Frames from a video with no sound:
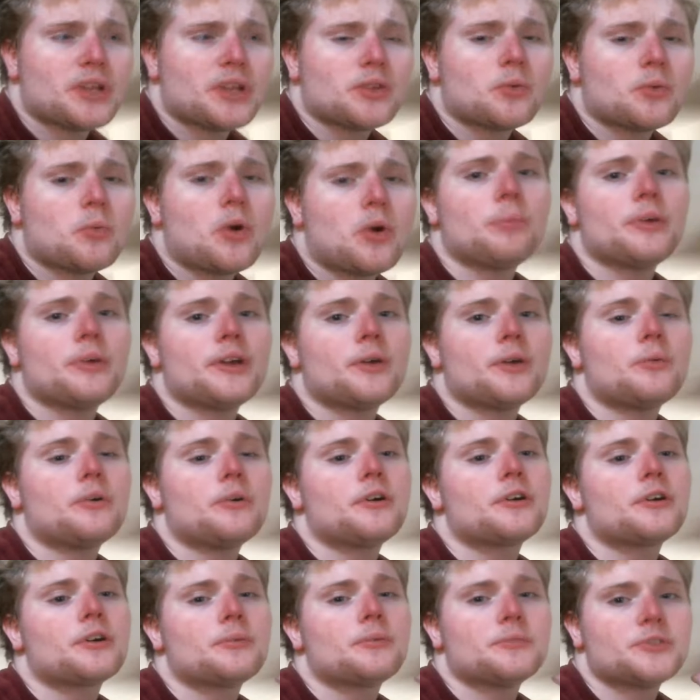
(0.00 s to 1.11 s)
DeWally and
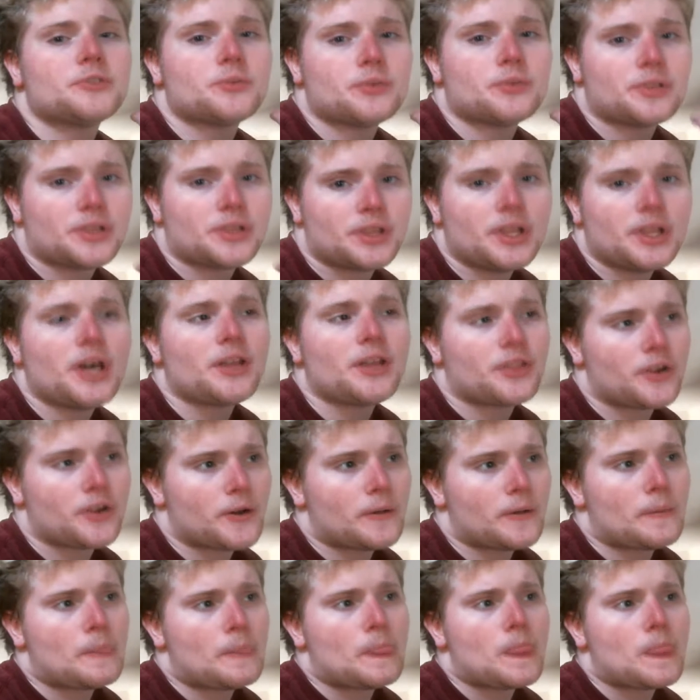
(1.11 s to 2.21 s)
welcome to another
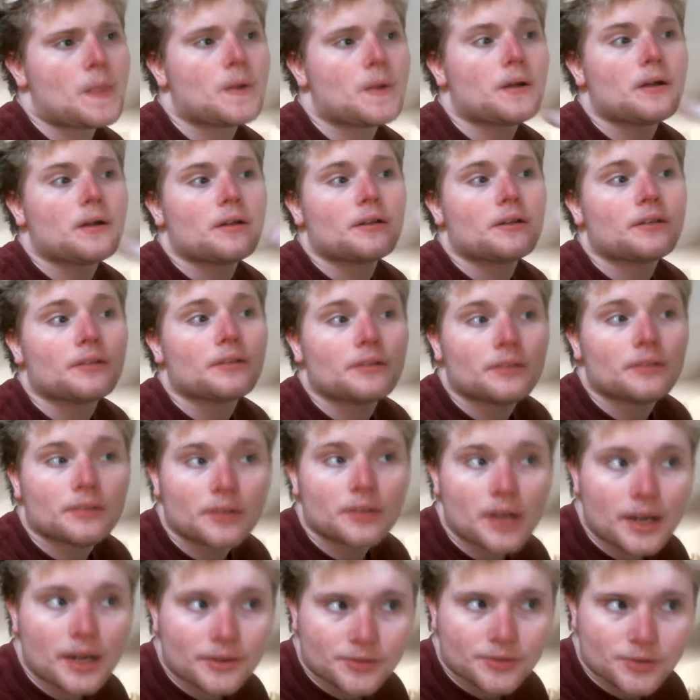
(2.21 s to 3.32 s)

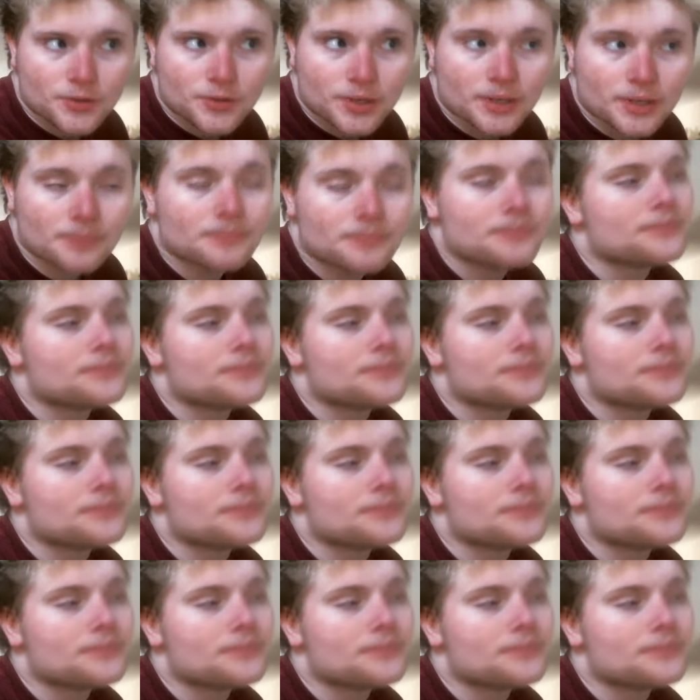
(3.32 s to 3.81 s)
live stream.